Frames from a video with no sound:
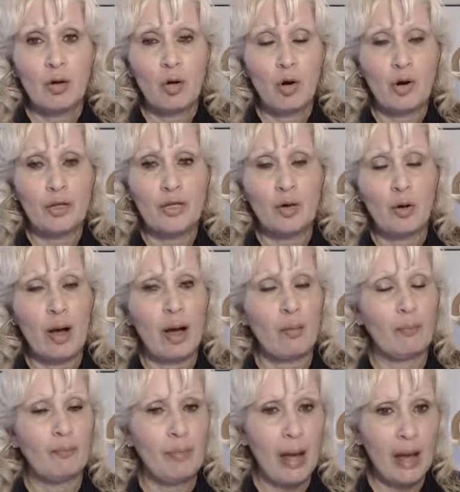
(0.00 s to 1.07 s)
Or, you know,
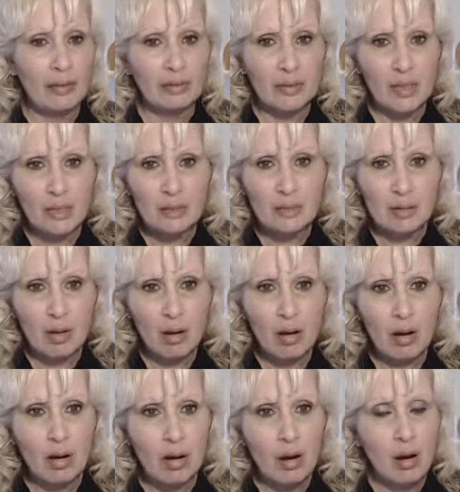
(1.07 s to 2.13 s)
how bad things
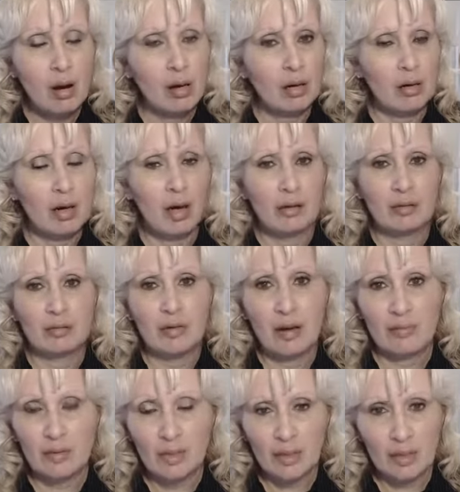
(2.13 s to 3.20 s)
are? Or how you're
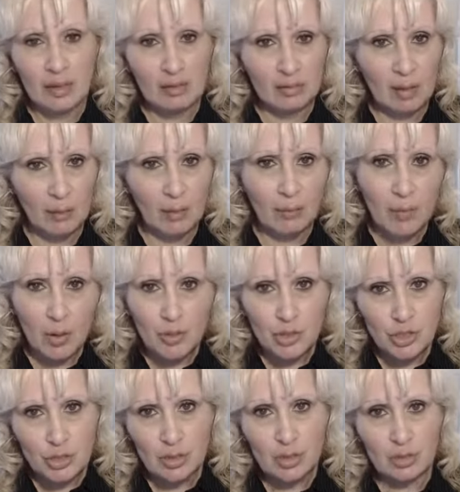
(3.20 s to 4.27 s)
never going to get that
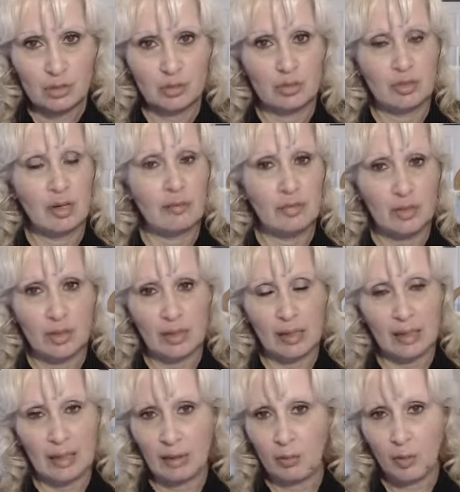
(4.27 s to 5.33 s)
promotion? You're never going to
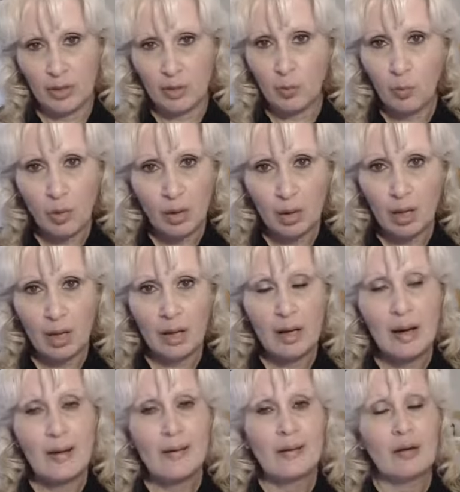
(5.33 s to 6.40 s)
get what you want?
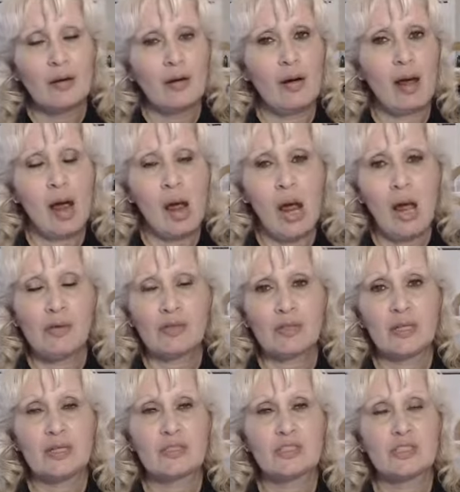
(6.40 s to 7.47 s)
Or how
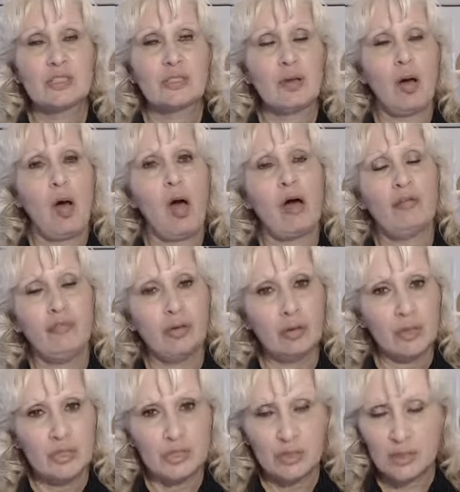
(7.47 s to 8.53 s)
everything is just
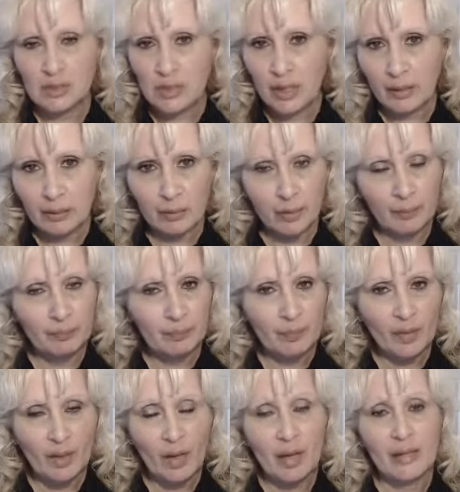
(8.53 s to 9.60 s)
awful? It's just terrible.
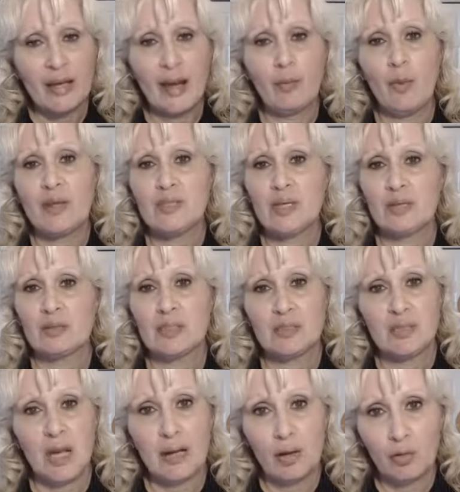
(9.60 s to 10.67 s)
I can't wait to get this
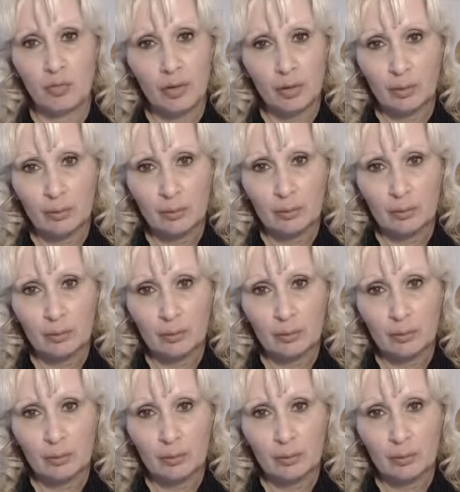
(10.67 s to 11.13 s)
day over.